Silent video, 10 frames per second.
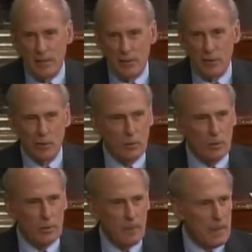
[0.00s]

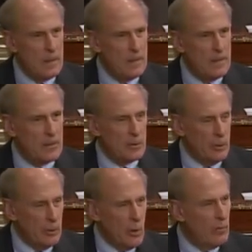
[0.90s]
to
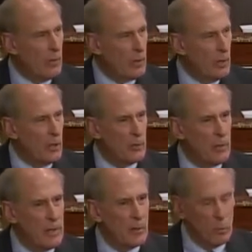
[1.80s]
turn over a
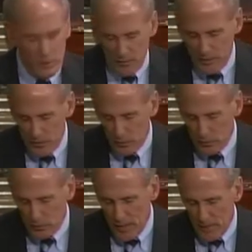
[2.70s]
country in worse fiscal
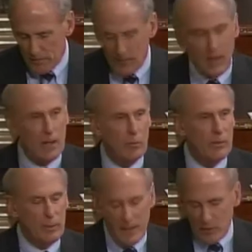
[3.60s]
shape and
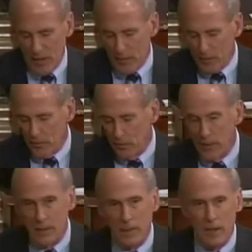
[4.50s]
with less
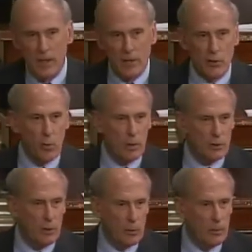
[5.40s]
opportunity to our
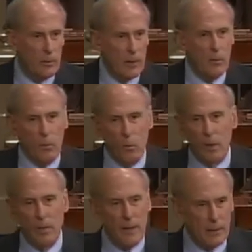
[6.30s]
children than
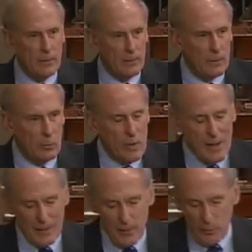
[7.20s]
one that we
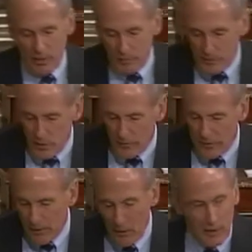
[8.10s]
had the privilege of
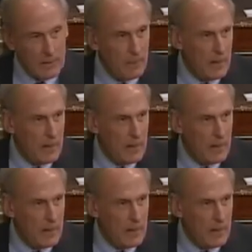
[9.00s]
inheriting.